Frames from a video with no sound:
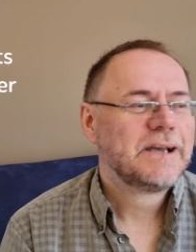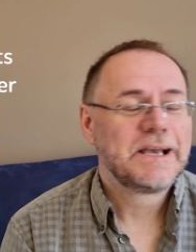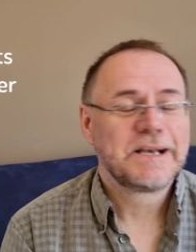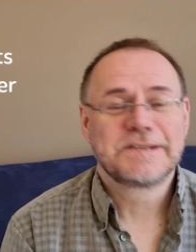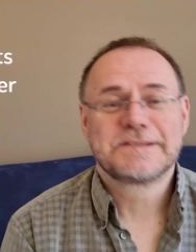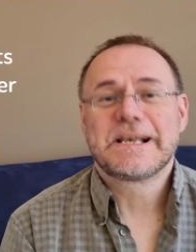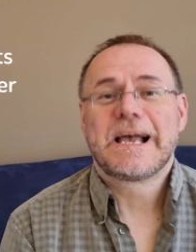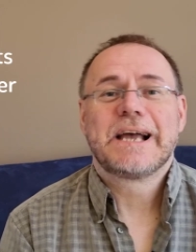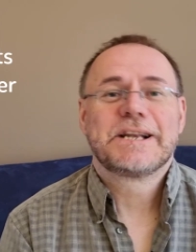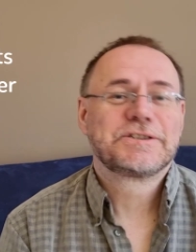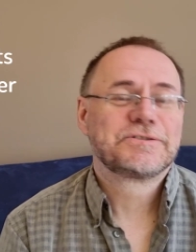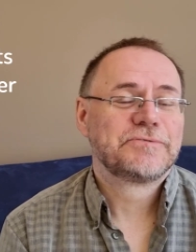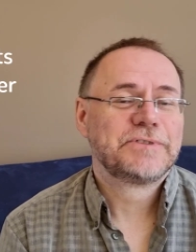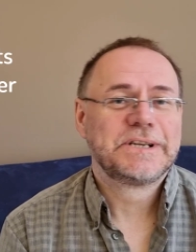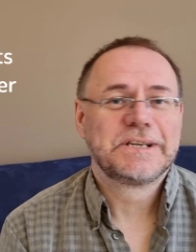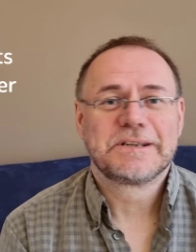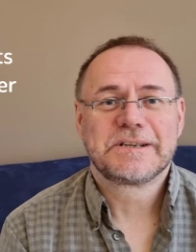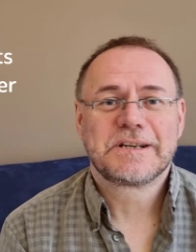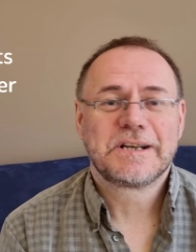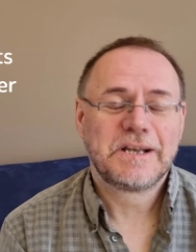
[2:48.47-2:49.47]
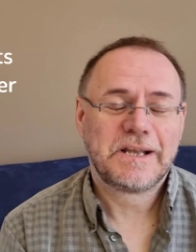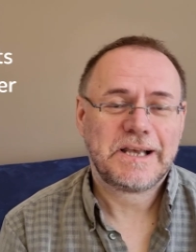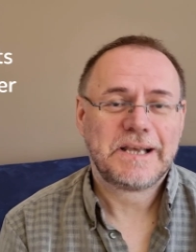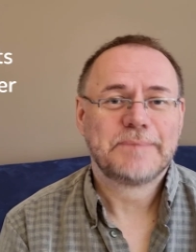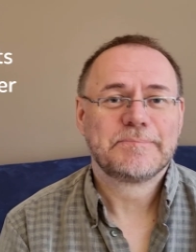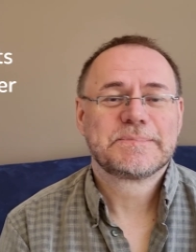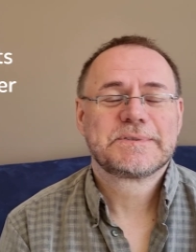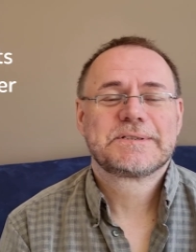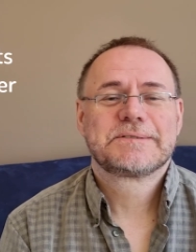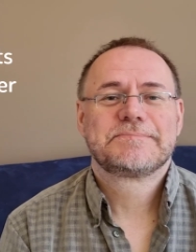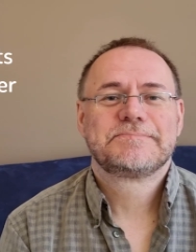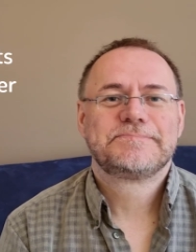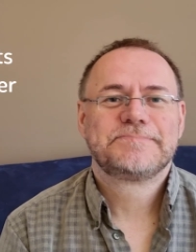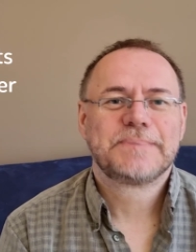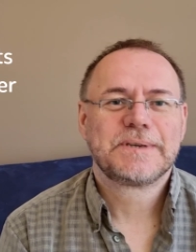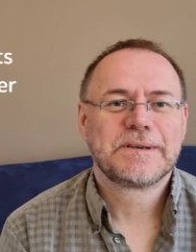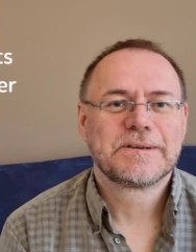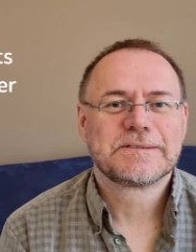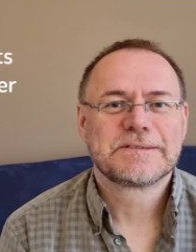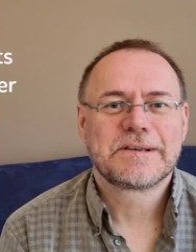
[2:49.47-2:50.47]
exaggerated claims
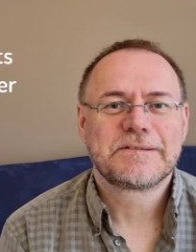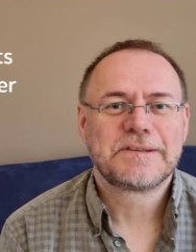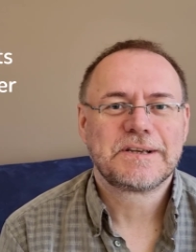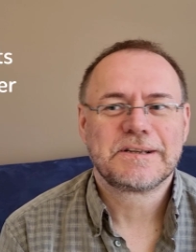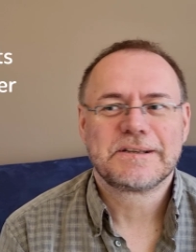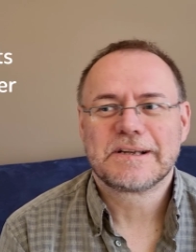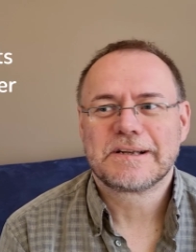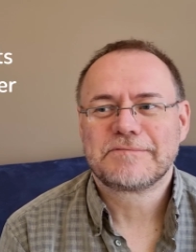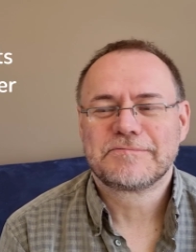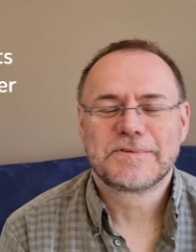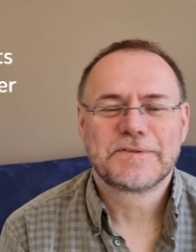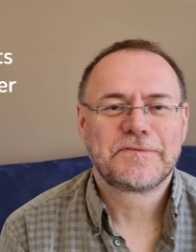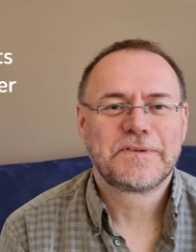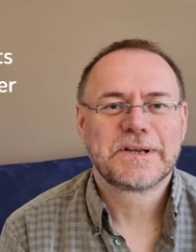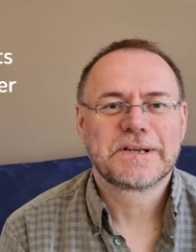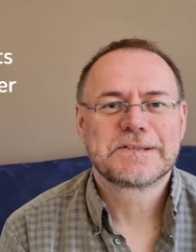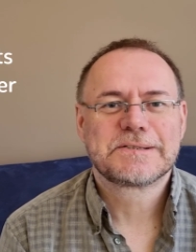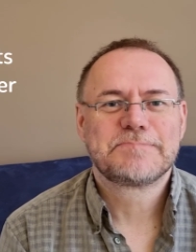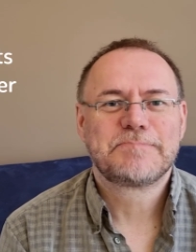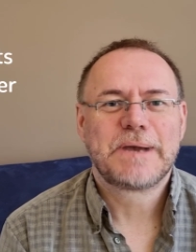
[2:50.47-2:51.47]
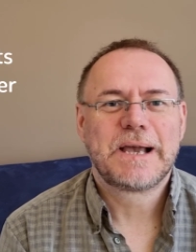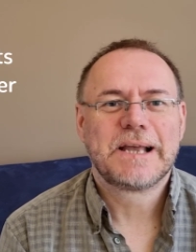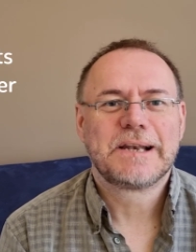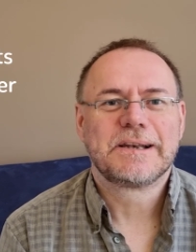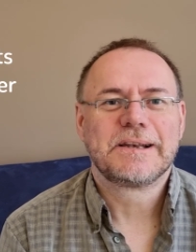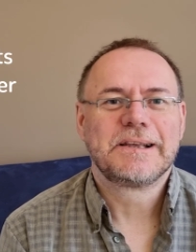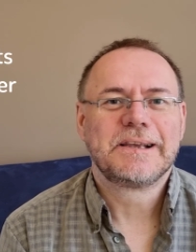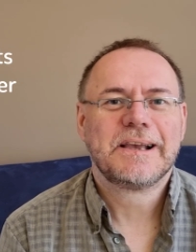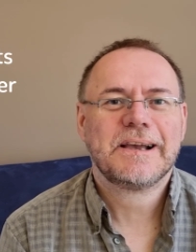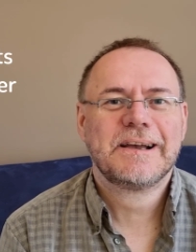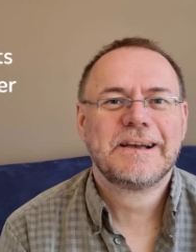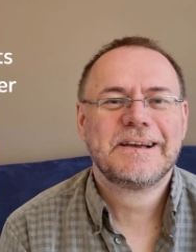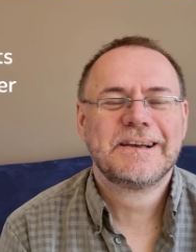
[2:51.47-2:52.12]
because I think that reflects badly